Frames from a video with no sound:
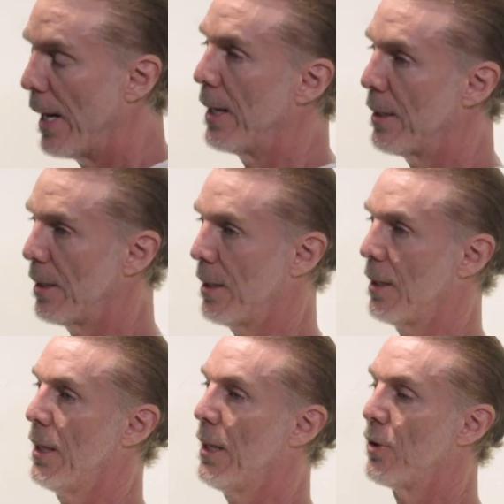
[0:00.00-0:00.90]
Right.
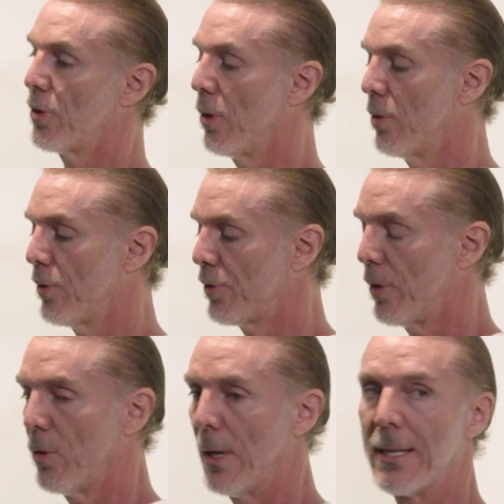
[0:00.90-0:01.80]

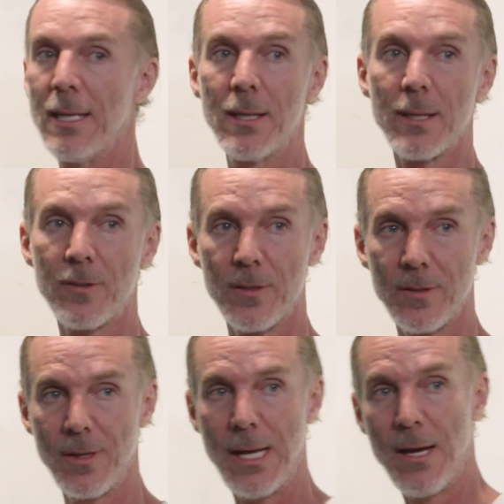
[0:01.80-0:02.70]
So a helix
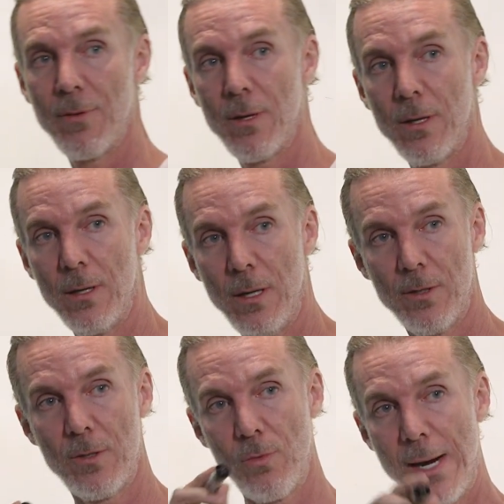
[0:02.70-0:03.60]
doesn't have
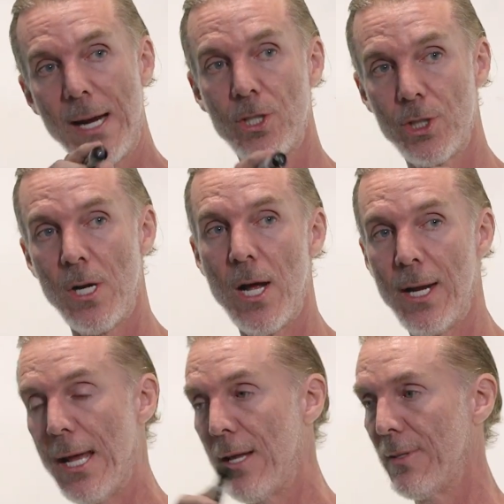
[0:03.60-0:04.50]
a direction
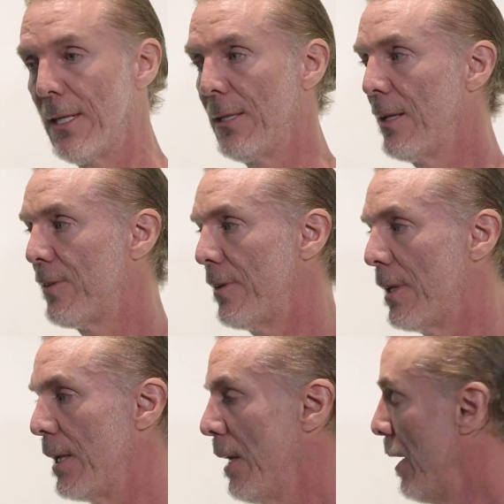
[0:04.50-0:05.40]
on it, it has a helicity.